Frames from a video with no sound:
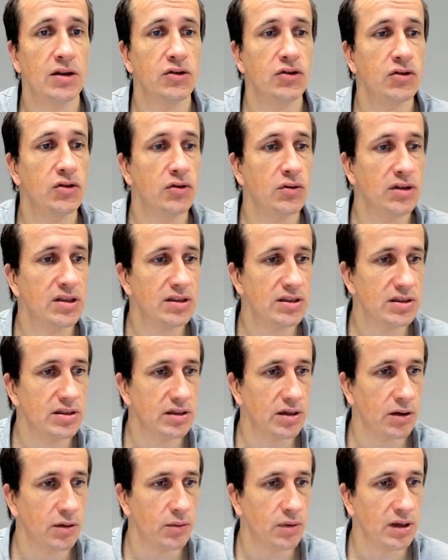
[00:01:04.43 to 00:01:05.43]
to do it.
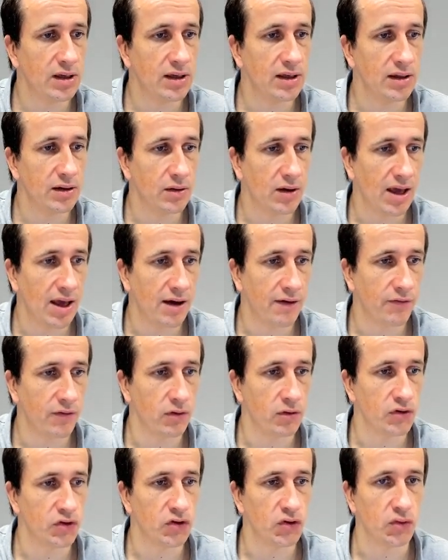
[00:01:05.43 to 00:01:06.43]
We have
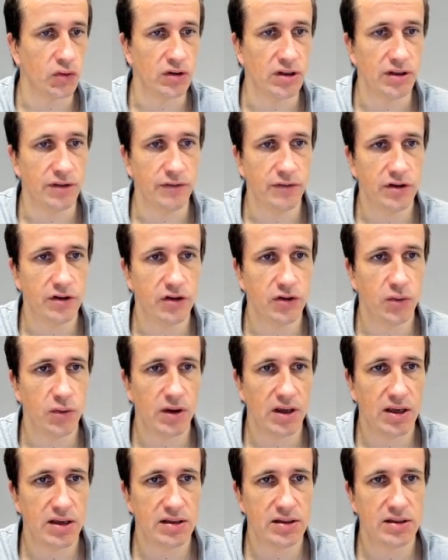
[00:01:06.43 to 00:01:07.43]
also different
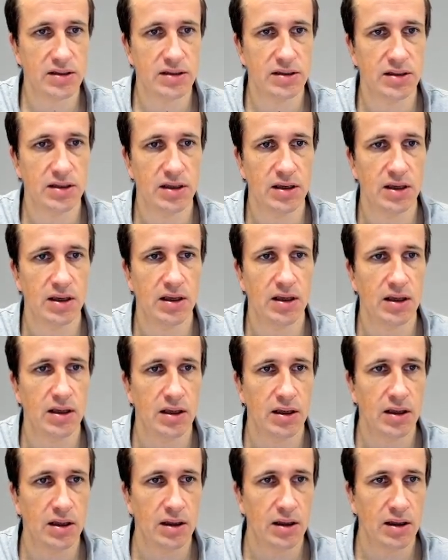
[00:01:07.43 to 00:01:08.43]
ways.
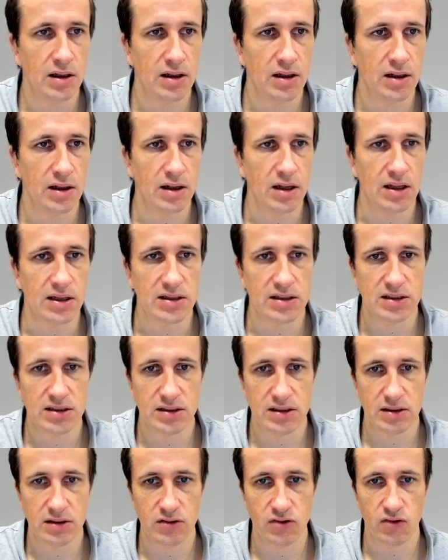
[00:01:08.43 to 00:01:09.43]

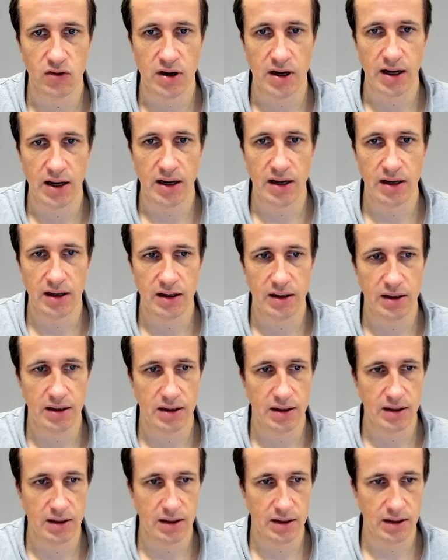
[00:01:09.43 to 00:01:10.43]
Let's try
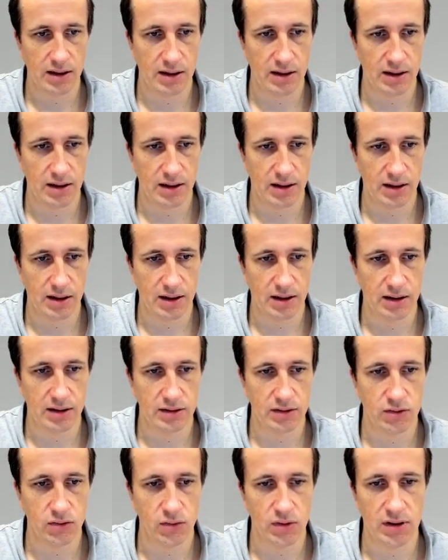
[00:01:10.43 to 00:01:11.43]

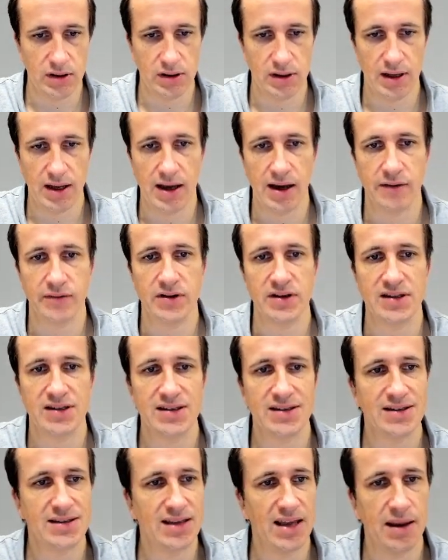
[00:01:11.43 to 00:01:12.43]
to have the
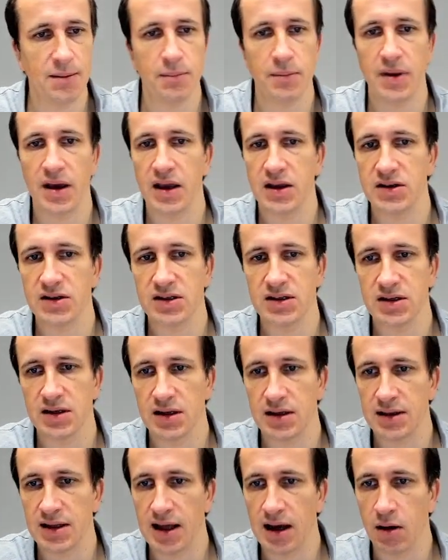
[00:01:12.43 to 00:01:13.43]
same page
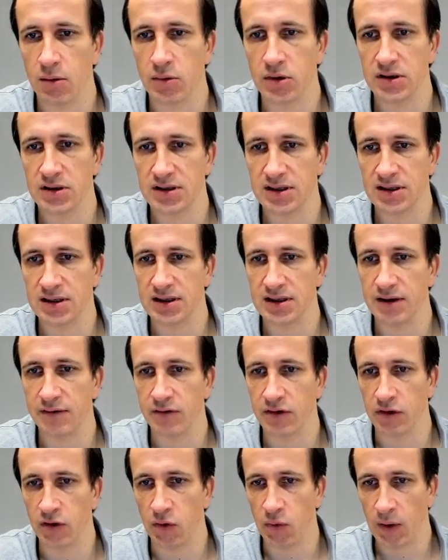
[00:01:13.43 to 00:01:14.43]
now, but in a
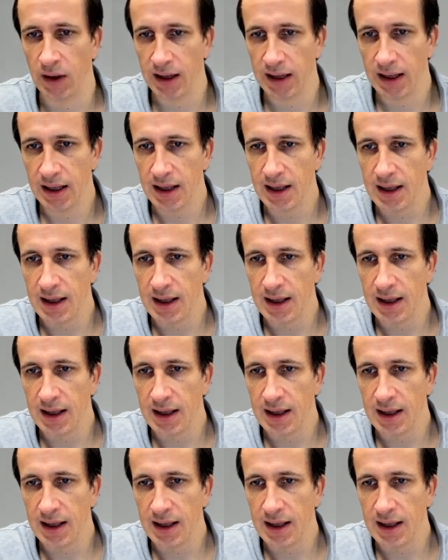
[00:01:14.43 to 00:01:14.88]
different way.